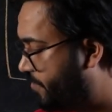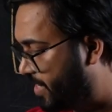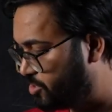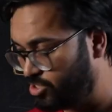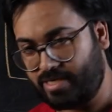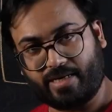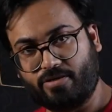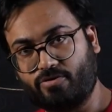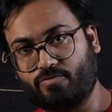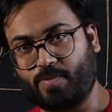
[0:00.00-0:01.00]
fraction
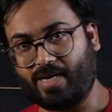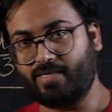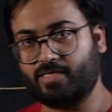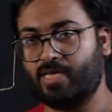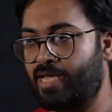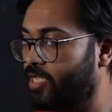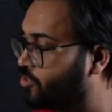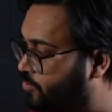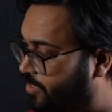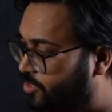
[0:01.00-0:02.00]
into two parts.
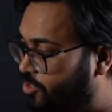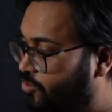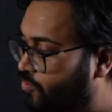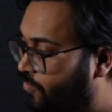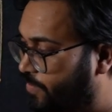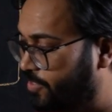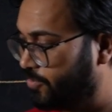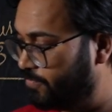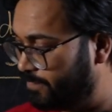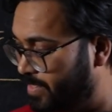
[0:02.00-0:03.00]
So it's u over
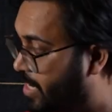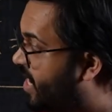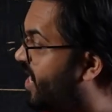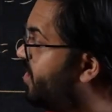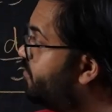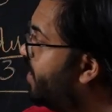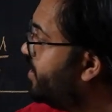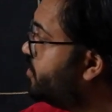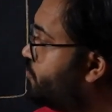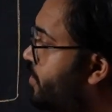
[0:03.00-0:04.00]
u and
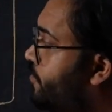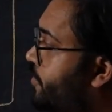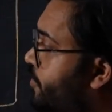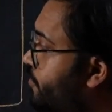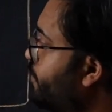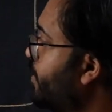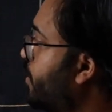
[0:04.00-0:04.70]
minus 1 over u.